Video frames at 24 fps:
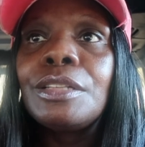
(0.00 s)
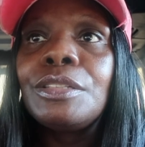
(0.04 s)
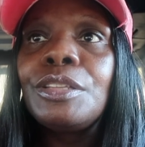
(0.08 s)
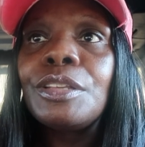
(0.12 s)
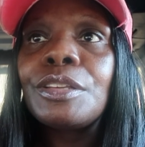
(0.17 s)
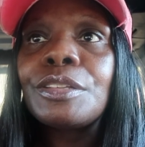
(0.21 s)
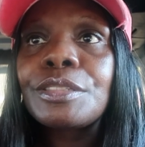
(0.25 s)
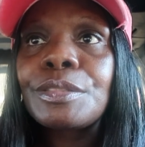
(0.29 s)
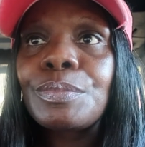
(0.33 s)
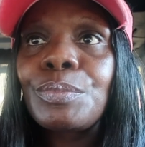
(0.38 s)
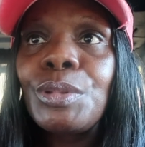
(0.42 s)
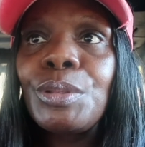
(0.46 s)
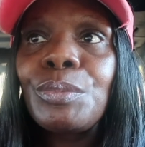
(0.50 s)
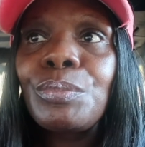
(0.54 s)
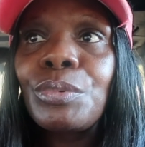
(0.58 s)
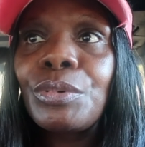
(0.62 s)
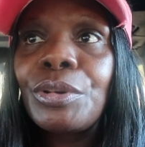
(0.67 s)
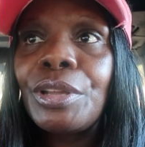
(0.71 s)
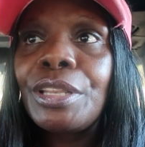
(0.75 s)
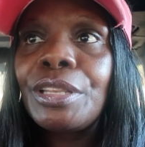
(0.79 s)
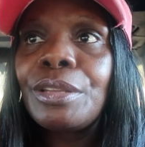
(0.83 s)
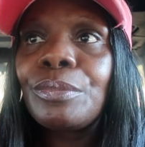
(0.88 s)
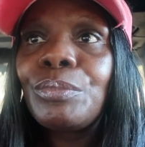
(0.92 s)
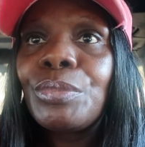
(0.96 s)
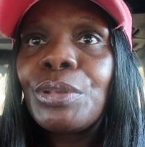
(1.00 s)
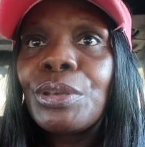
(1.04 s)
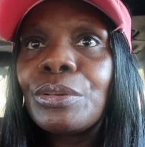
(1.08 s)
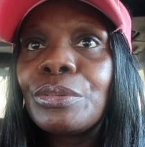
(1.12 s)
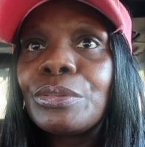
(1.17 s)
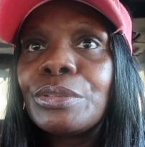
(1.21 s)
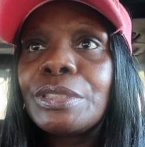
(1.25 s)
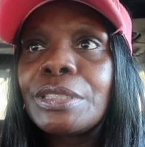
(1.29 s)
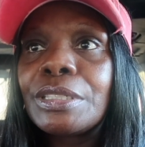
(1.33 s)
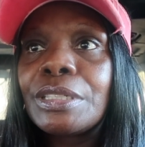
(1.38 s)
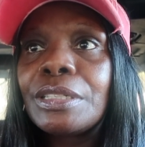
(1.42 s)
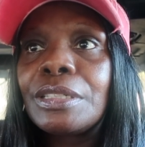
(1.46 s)
There's people in the
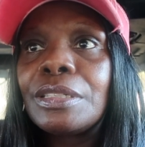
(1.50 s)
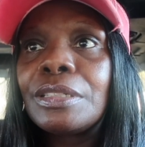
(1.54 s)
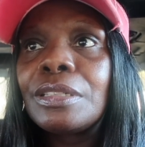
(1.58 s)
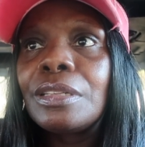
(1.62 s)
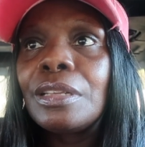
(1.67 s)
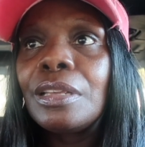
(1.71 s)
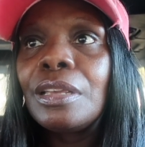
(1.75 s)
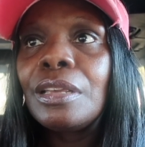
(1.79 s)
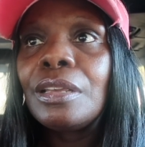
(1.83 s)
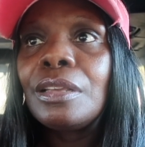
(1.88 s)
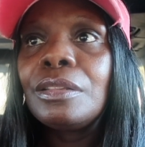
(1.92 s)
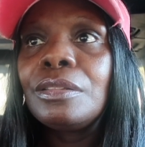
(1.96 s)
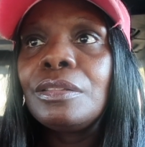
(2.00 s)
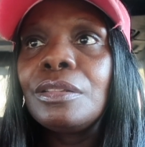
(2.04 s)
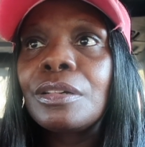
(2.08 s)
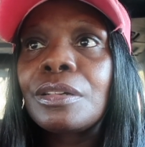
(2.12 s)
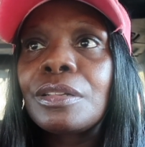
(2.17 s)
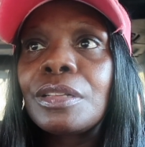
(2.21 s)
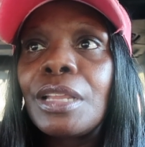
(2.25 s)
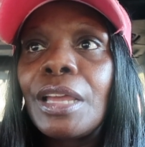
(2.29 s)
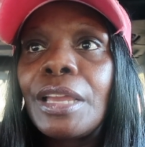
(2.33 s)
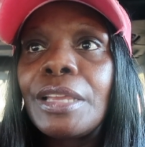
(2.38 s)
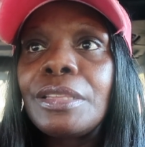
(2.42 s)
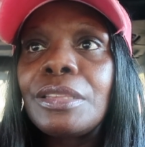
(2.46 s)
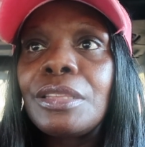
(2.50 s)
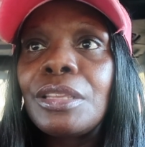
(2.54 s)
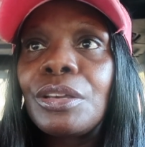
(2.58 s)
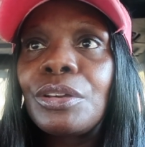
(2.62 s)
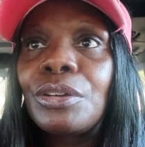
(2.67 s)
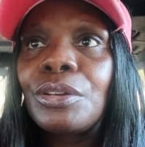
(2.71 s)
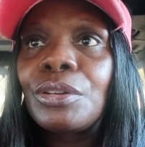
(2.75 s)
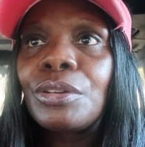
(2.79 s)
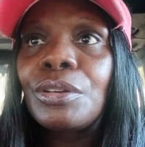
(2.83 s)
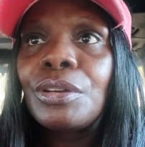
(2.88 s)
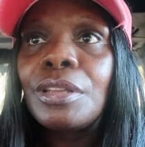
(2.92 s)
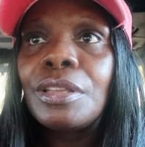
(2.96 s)
building look like
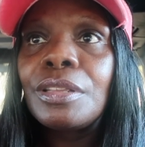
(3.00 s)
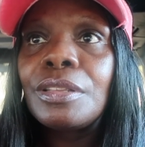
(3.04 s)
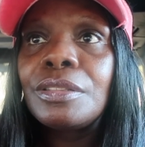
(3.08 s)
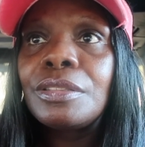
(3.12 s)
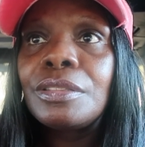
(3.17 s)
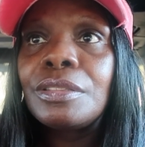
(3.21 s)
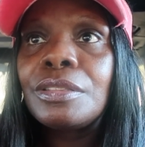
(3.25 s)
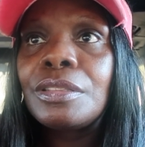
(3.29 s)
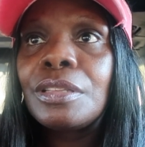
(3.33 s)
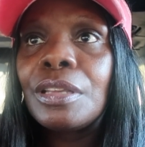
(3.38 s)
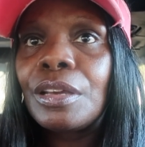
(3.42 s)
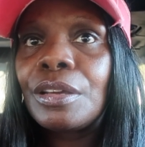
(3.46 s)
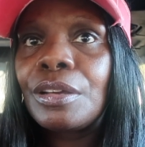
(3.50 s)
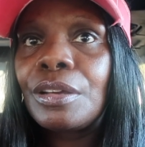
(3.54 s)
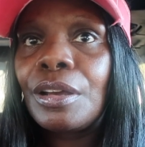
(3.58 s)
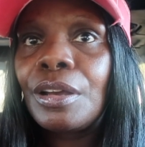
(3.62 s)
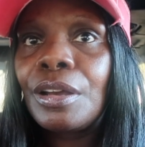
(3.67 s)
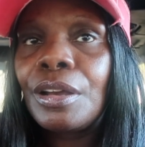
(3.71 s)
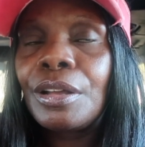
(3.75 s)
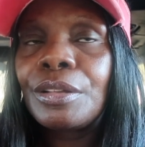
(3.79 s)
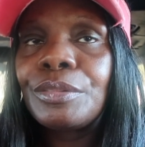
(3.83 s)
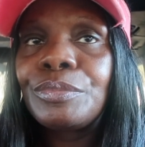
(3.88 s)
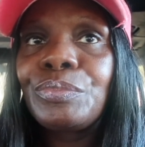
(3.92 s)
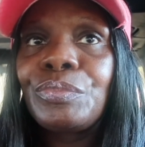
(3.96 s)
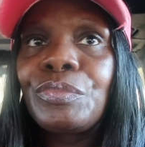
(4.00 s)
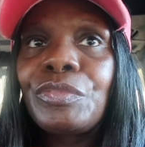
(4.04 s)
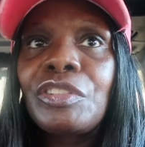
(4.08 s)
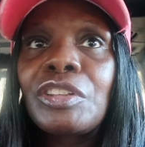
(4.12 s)
they're they're um,